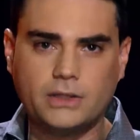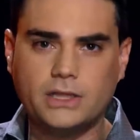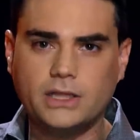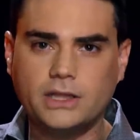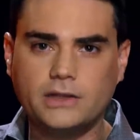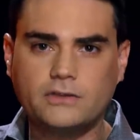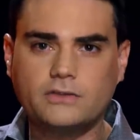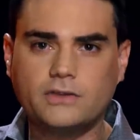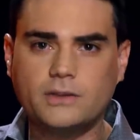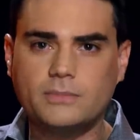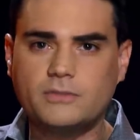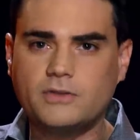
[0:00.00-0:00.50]

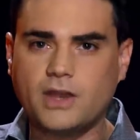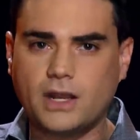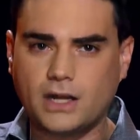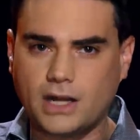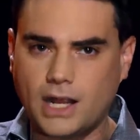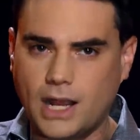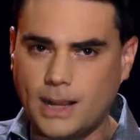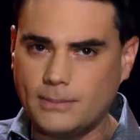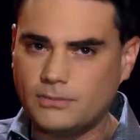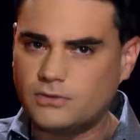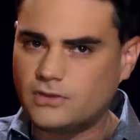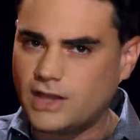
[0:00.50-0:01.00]
helix sleep dot
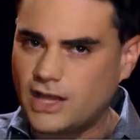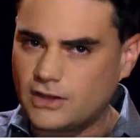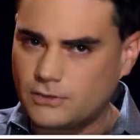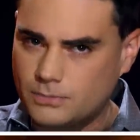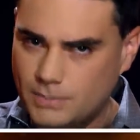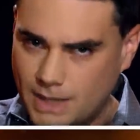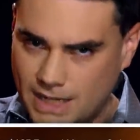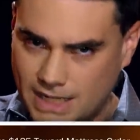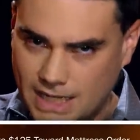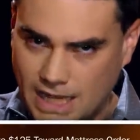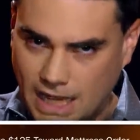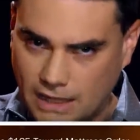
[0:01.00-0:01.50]
com slash
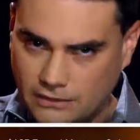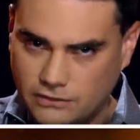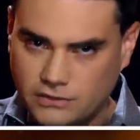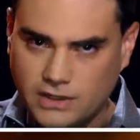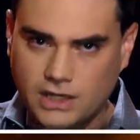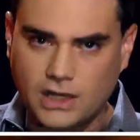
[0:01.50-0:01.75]
Ben Guest.